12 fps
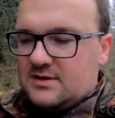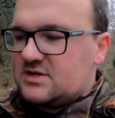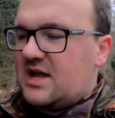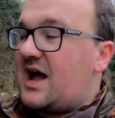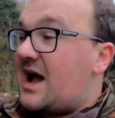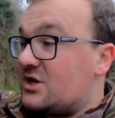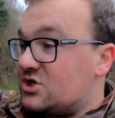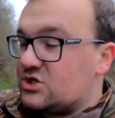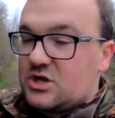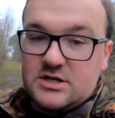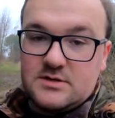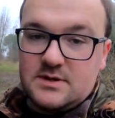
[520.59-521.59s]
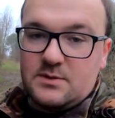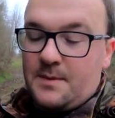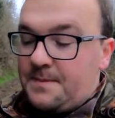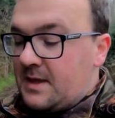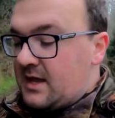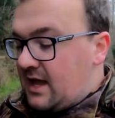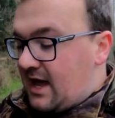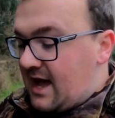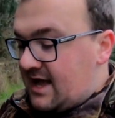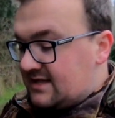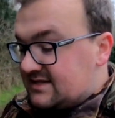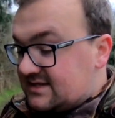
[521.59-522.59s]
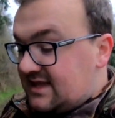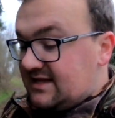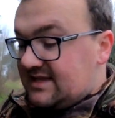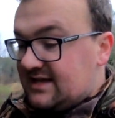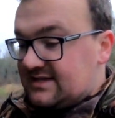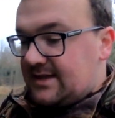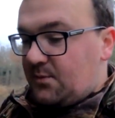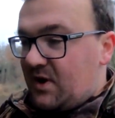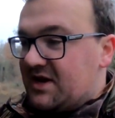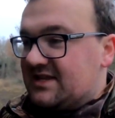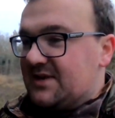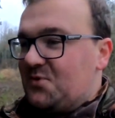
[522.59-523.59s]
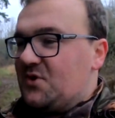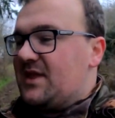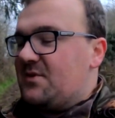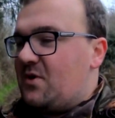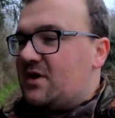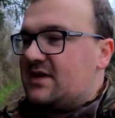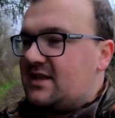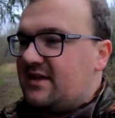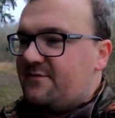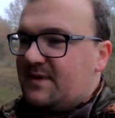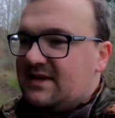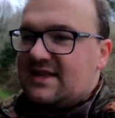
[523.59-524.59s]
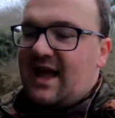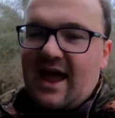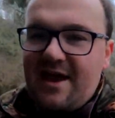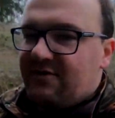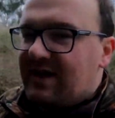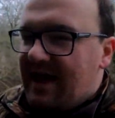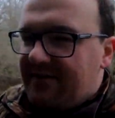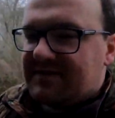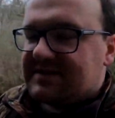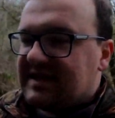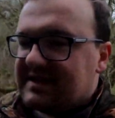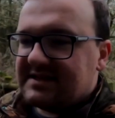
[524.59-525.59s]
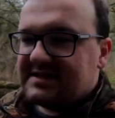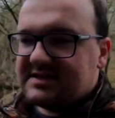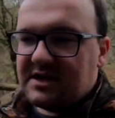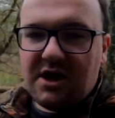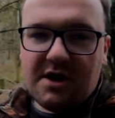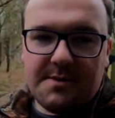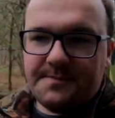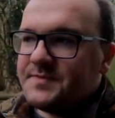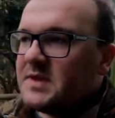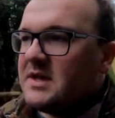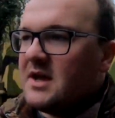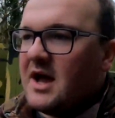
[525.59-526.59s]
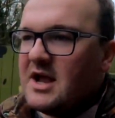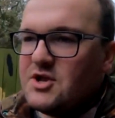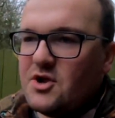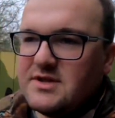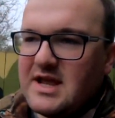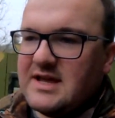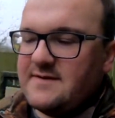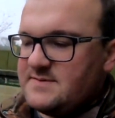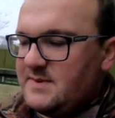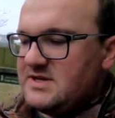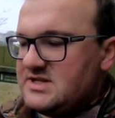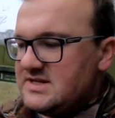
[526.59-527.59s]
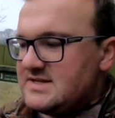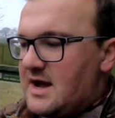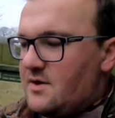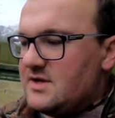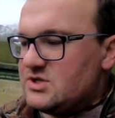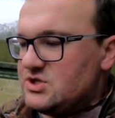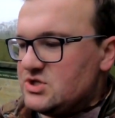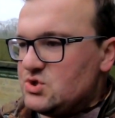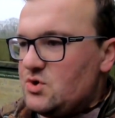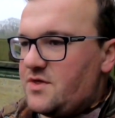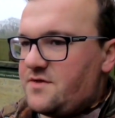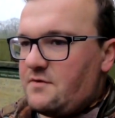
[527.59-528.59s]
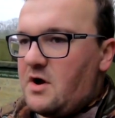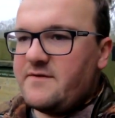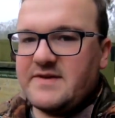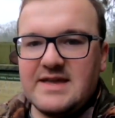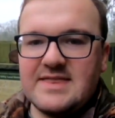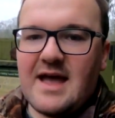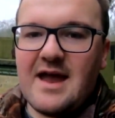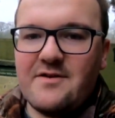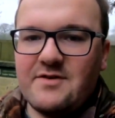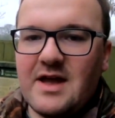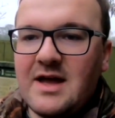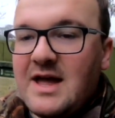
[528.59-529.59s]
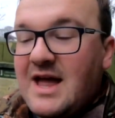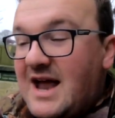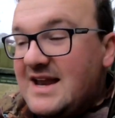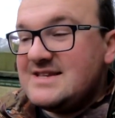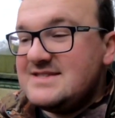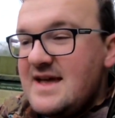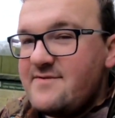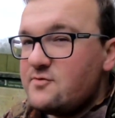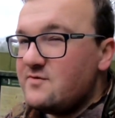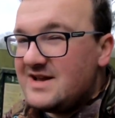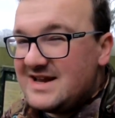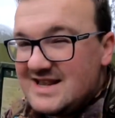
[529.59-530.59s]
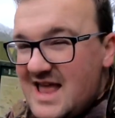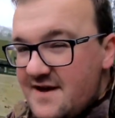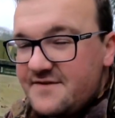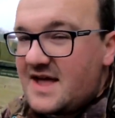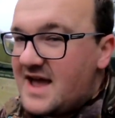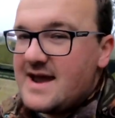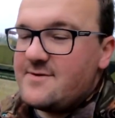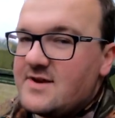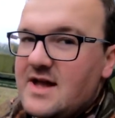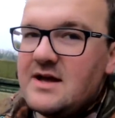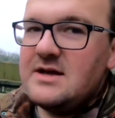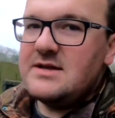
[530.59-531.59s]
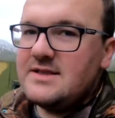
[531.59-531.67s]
He was like, just go do what you want. And they did. They went and did what they want, and they've been in that area ever since. A non-native species now that's just sort of thriving in that area, and it's never really left that area.